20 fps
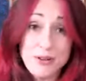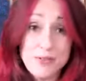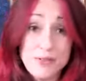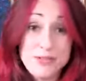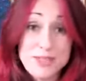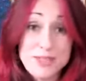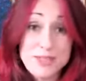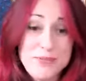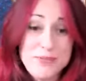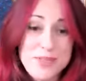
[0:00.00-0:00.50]
of
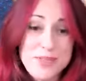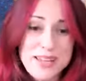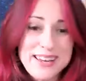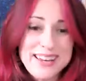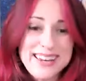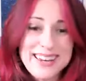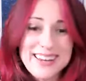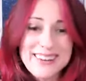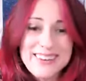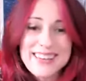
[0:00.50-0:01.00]

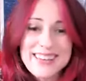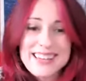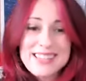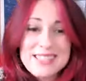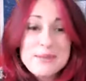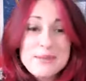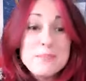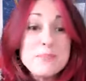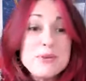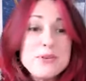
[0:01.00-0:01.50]
something you know that
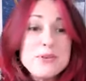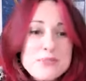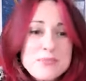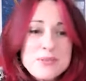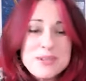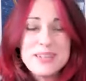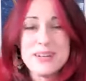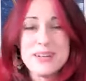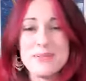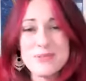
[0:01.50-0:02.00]
is a
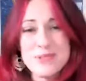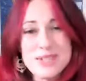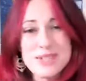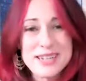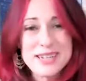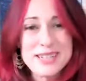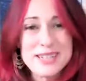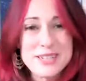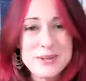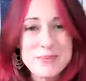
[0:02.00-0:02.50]
movement and
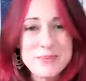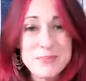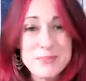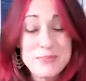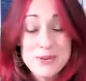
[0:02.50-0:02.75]
wishing to